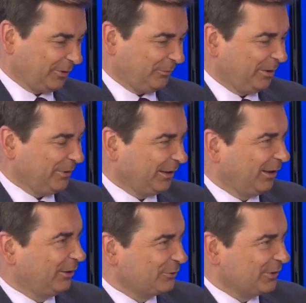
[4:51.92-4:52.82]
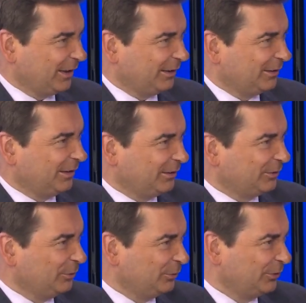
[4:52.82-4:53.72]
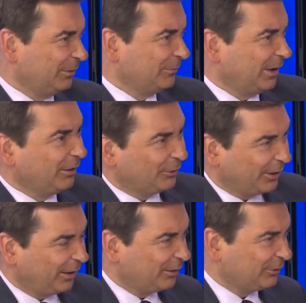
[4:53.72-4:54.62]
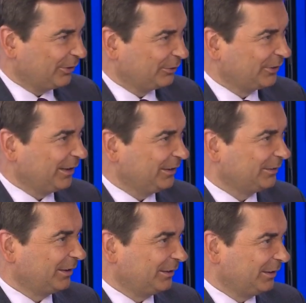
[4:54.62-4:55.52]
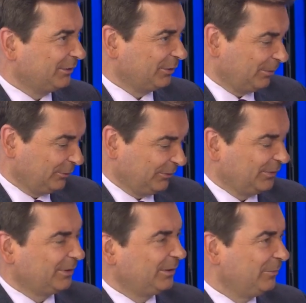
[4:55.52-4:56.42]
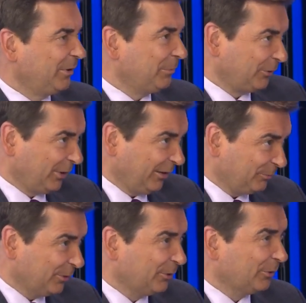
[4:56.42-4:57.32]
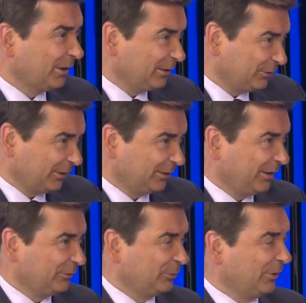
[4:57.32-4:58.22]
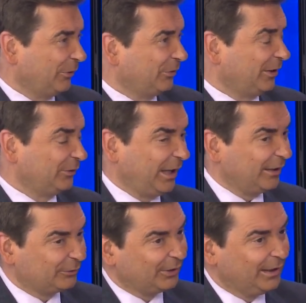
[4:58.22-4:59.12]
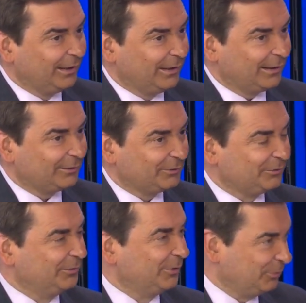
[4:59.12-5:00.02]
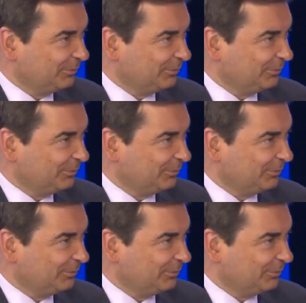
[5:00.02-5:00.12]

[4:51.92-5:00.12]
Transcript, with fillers: uh, maybe enlarging uh, into some other areas of the state uh, in terms of uh, maybe craft breweries and, and some other things as the